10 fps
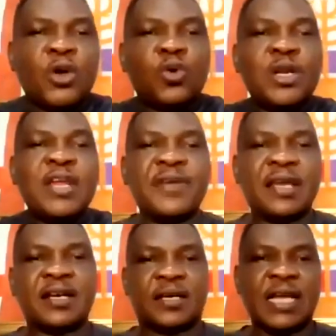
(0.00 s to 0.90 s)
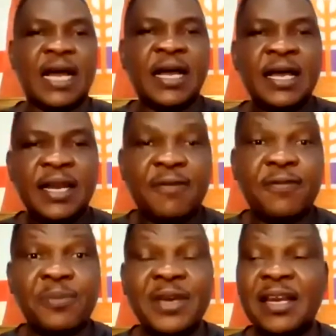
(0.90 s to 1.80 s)
who live in Qatar. They are
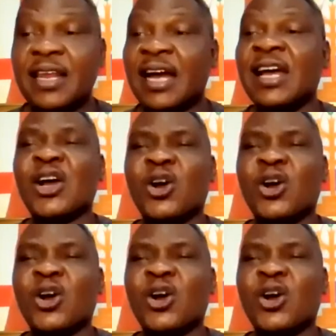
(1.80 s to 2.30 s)
from India.